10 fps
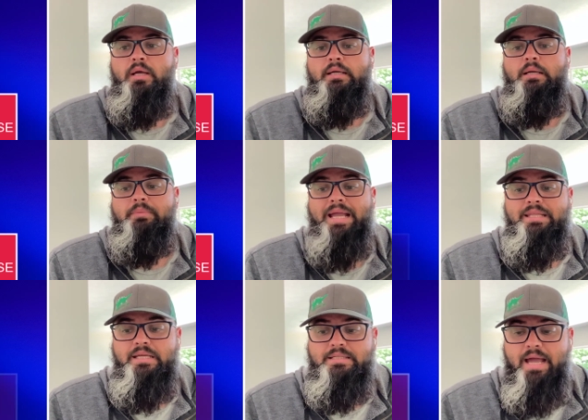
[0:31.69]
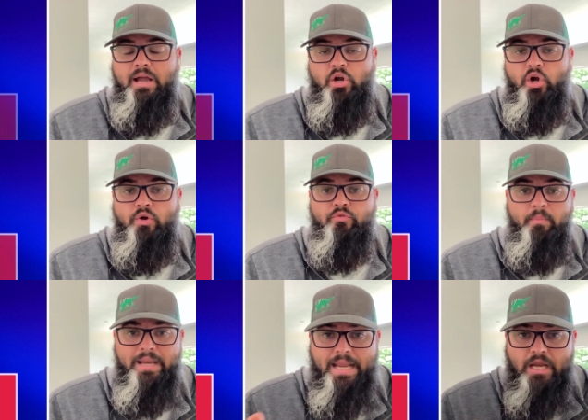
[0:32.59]
Um, can the attacker, from
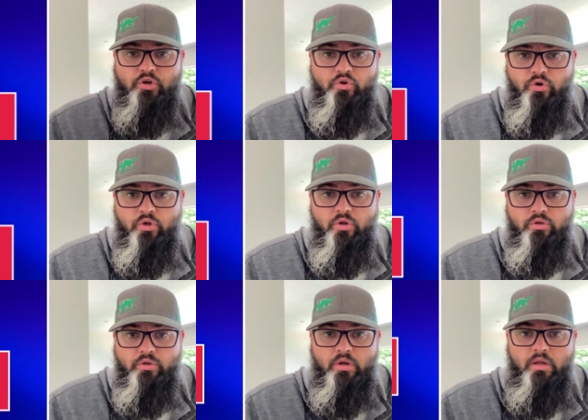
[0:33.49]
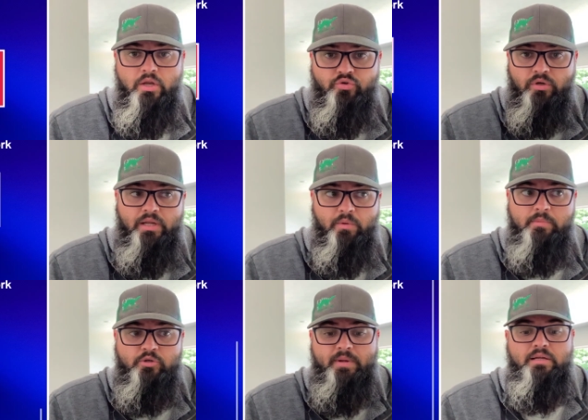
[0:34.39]
an internal uh, internal network
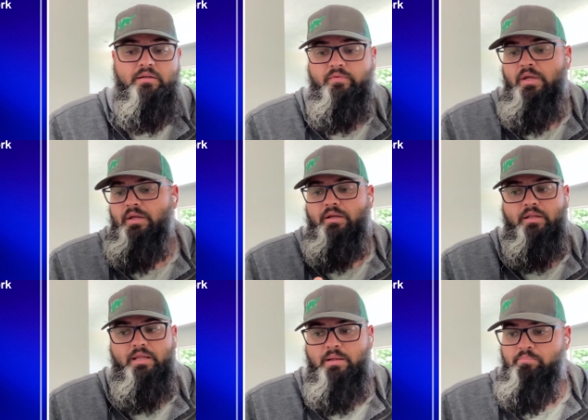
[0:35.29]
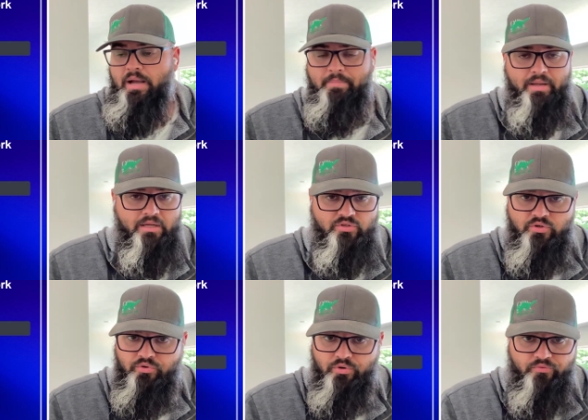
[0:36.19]
perspective, can they bypass
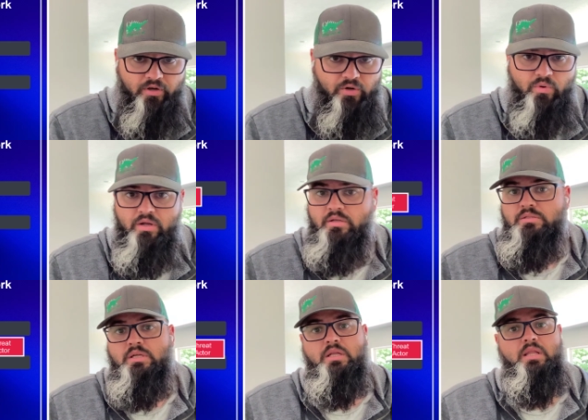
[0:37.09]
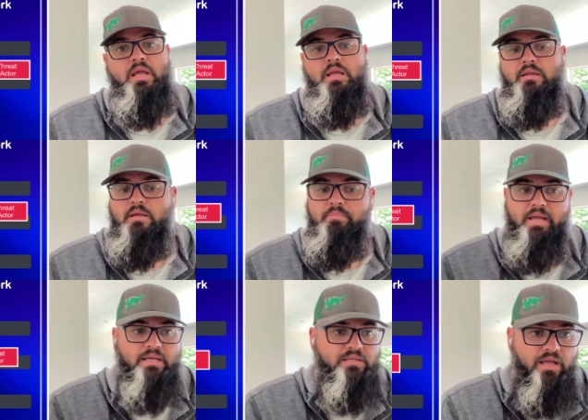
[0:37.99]
internal firewalls? Can they get
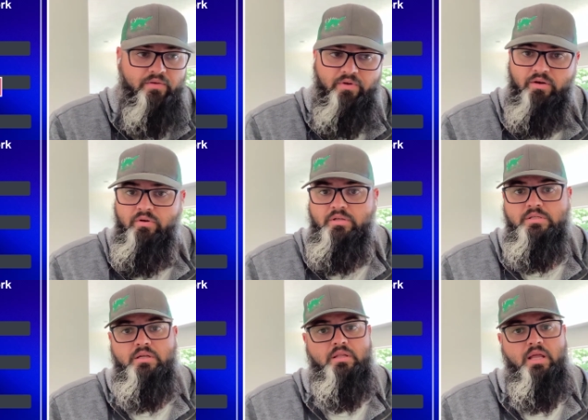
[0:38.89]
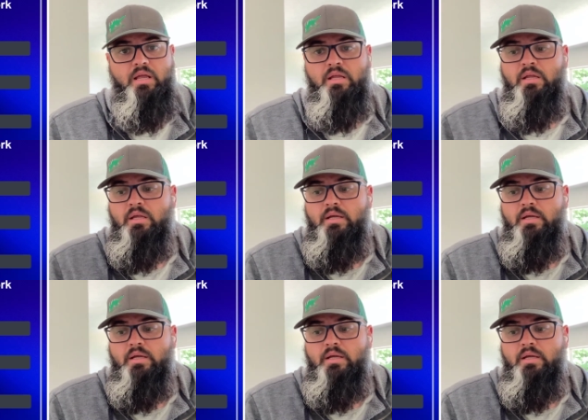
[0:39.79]
past antivirus? Can they